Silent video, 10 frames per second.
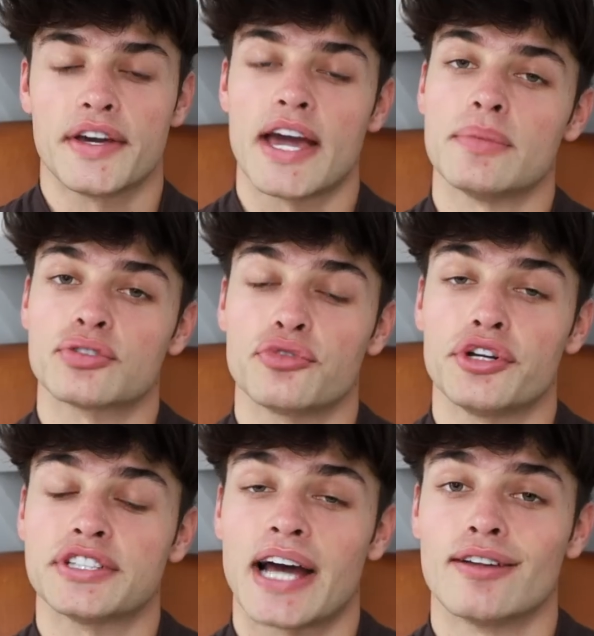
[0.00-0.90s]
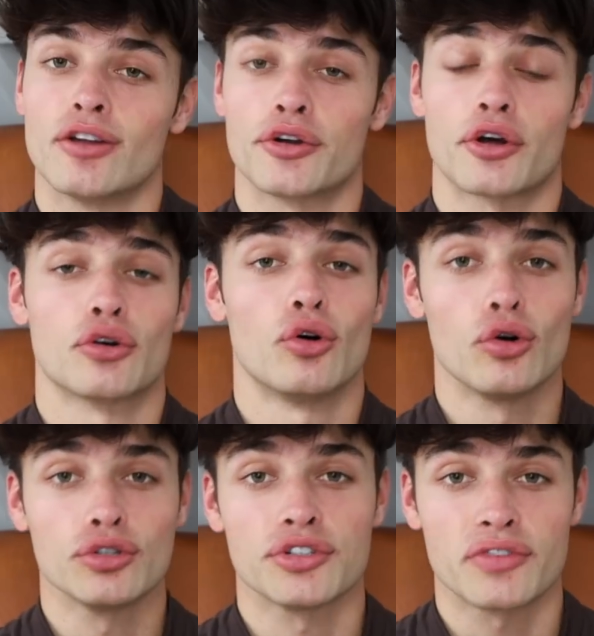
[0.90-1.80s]
game is free to download on
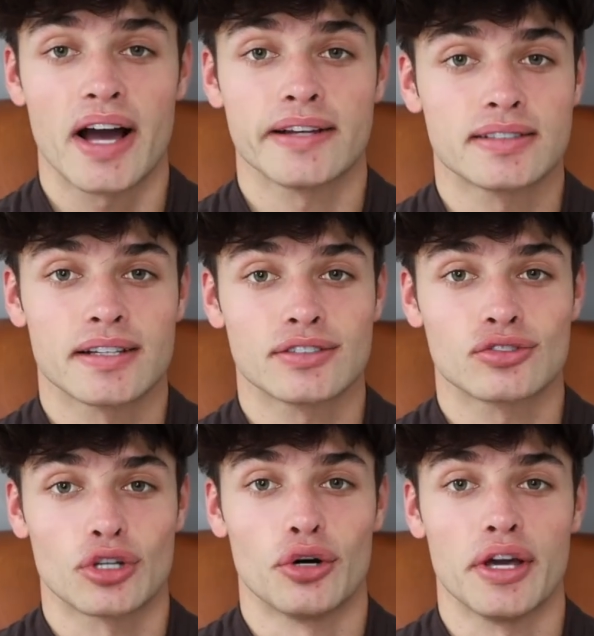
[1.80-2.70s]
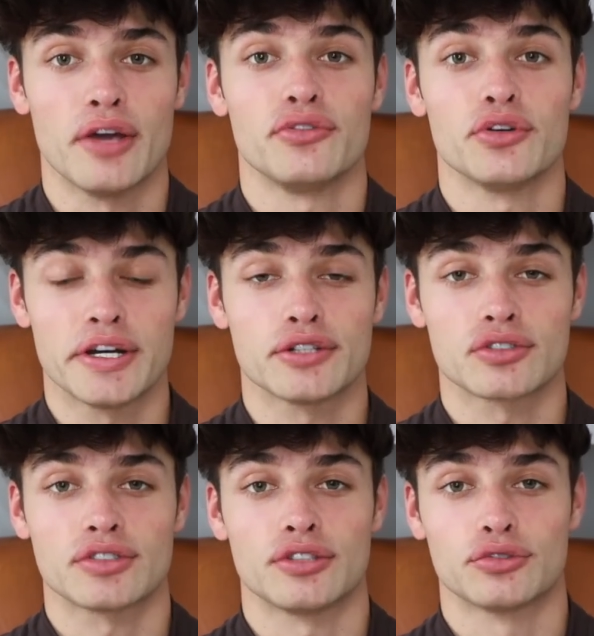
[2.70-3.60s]
all your devices, so if you're
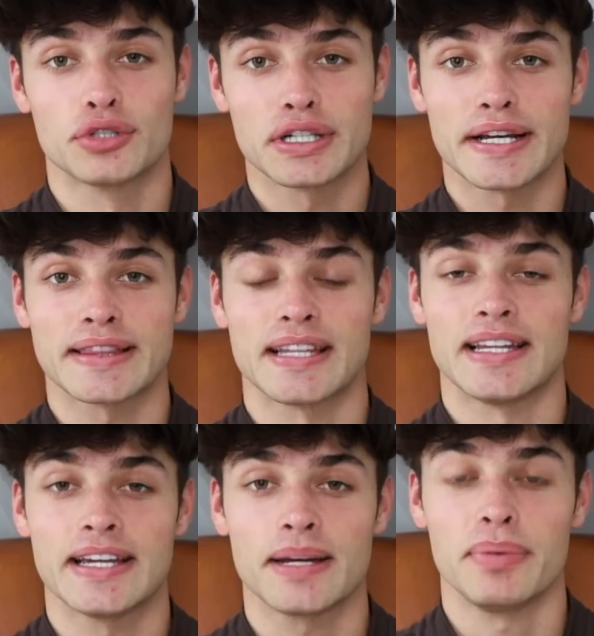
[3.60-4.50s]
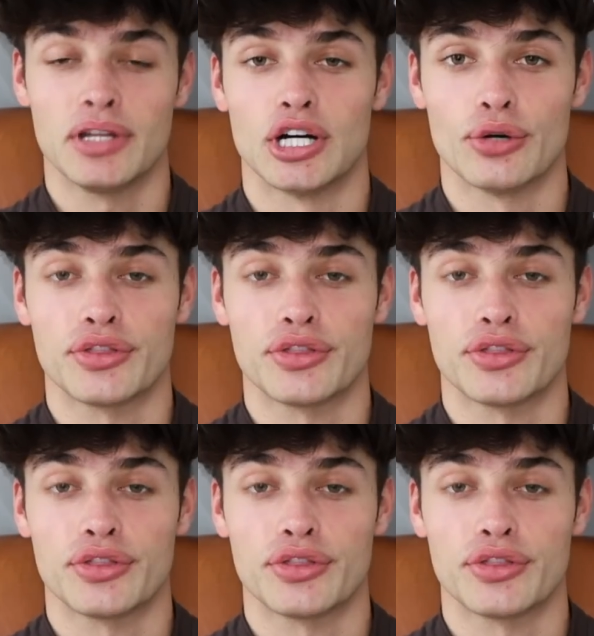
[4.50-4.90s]
interested, do click the link below.